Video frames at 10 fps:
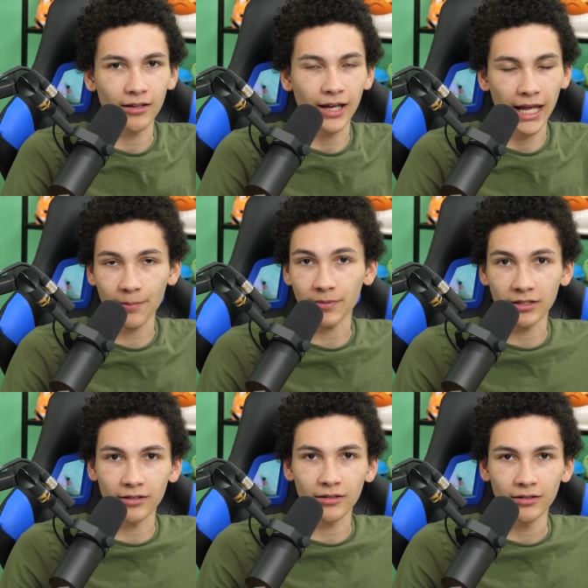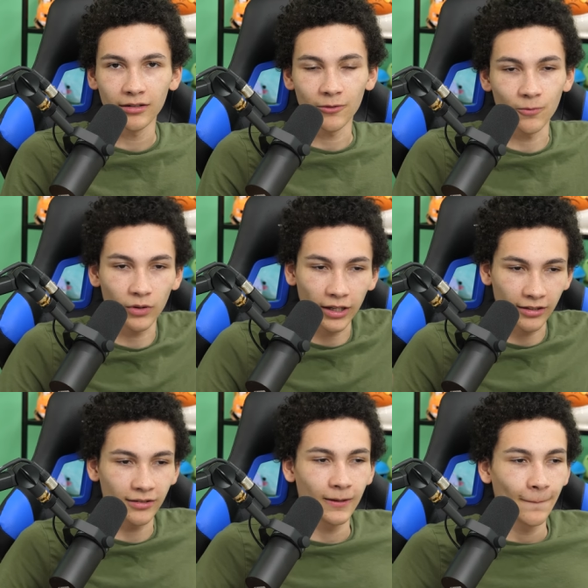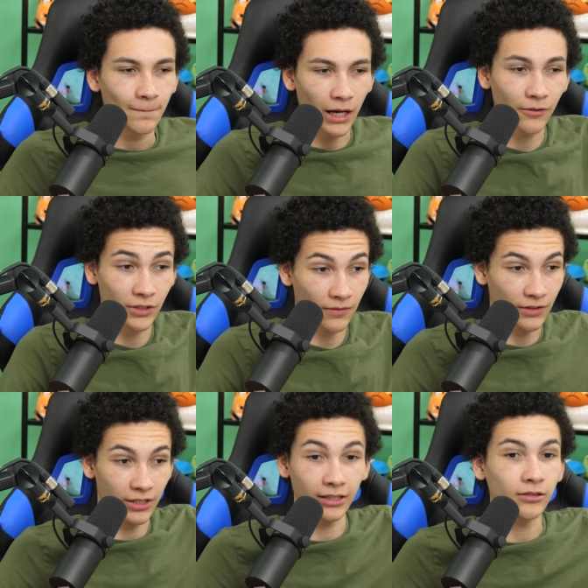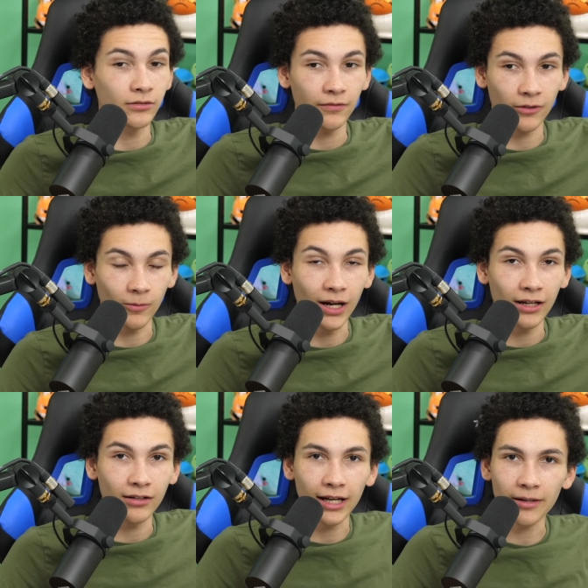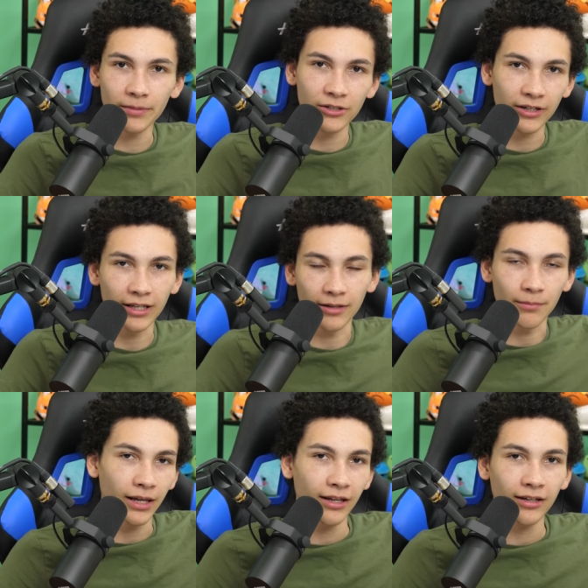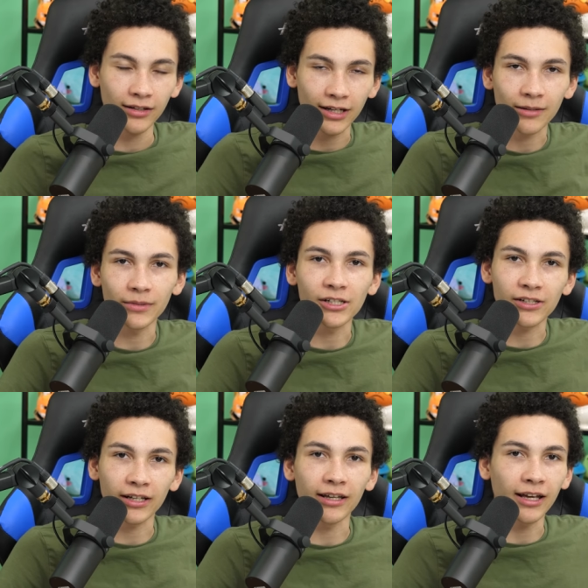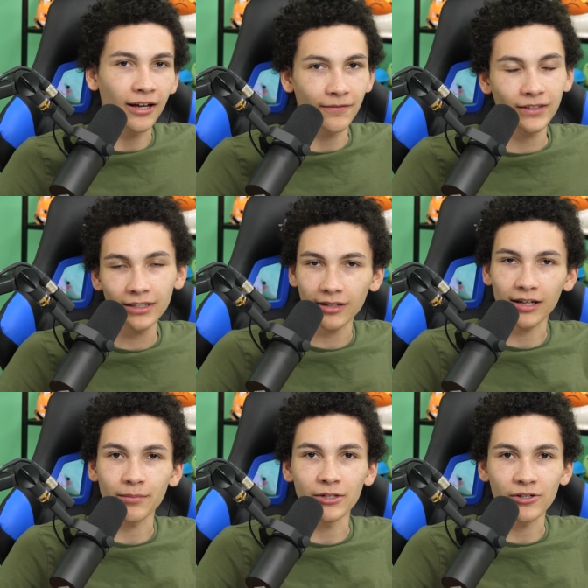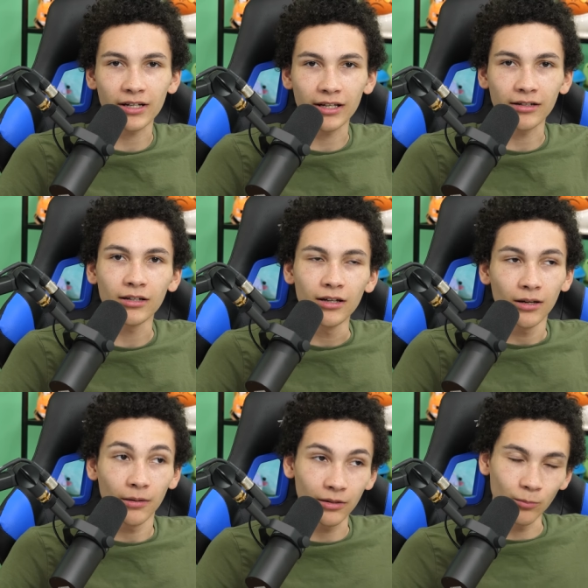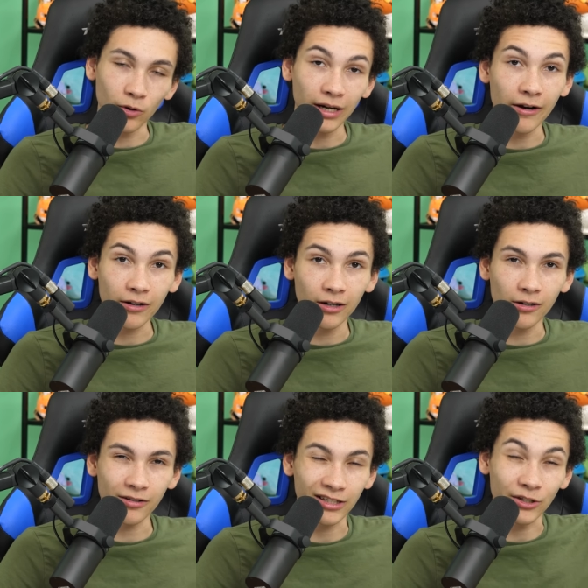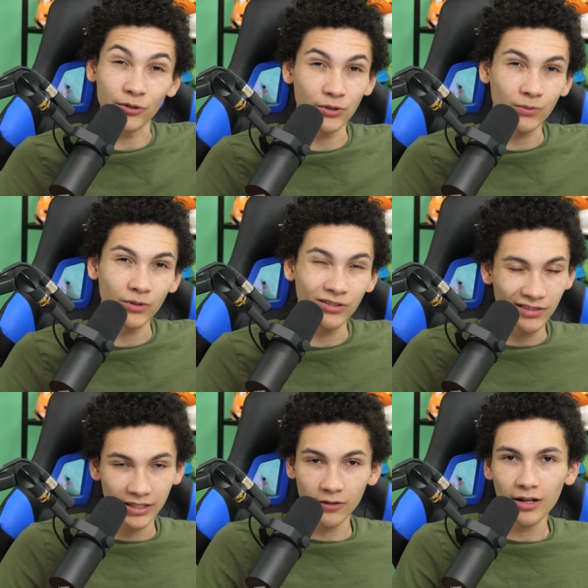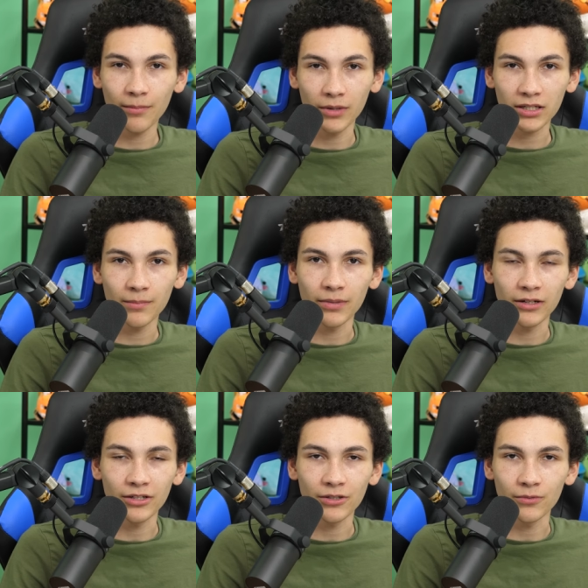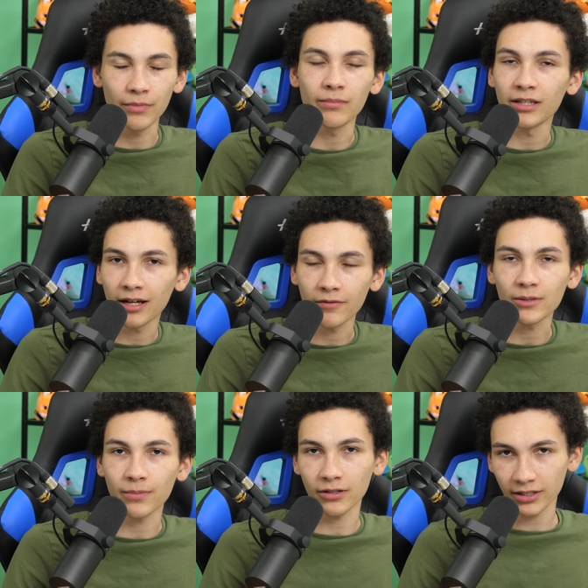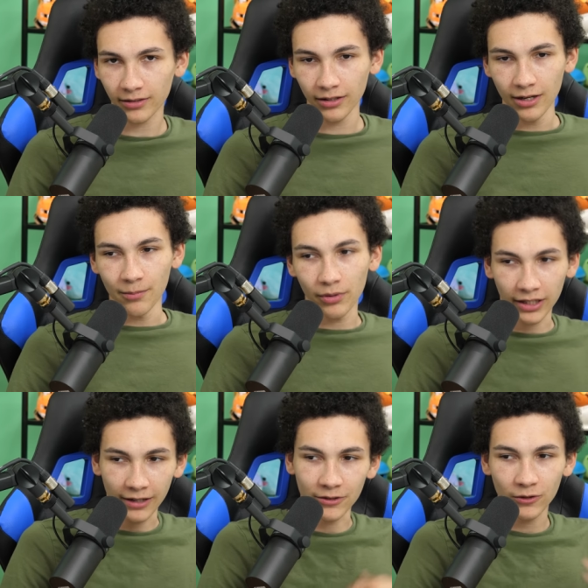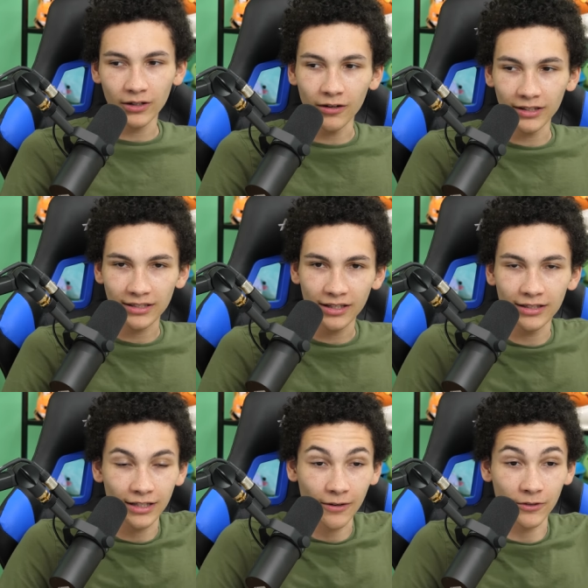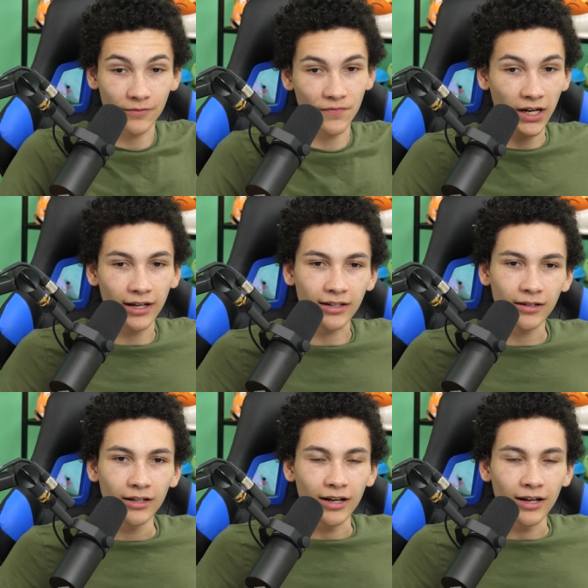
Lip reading: happened, like, I was chill for a while. I had been drinking Bang, I had been drinking caffeine, I had been drinking more alcohol than usual, still not much compared to maybe the average person, but like I was doing all these things and I was fine.